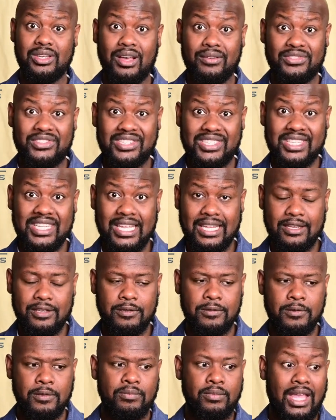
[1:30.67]
of sin
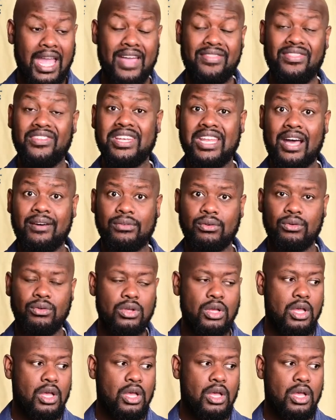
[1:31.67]
and the devil.